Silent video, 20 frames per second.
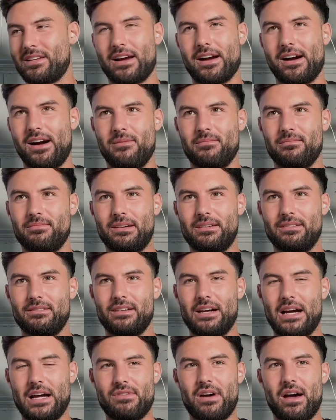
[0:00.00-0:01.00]
I'd
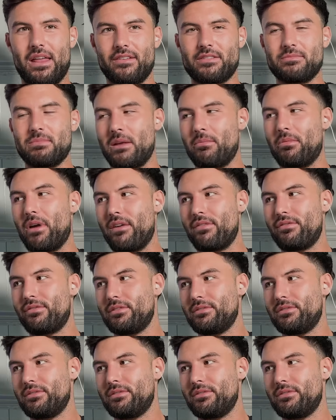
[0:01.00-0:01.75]
rather have smelly breath.